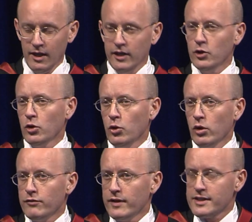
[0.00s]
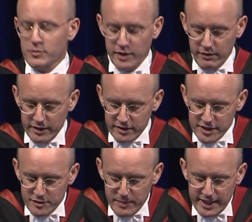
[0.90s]
You'll all have
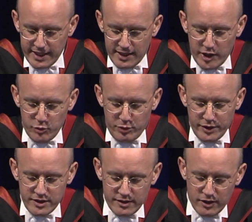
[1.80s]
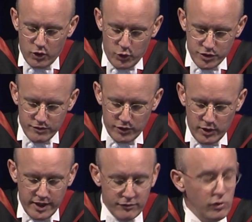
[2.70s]
experienced many a low point in the course of your
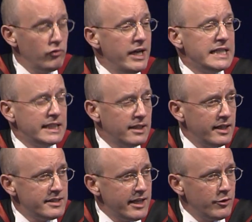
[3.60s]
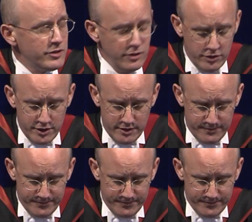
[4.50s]
life already, I doubt not.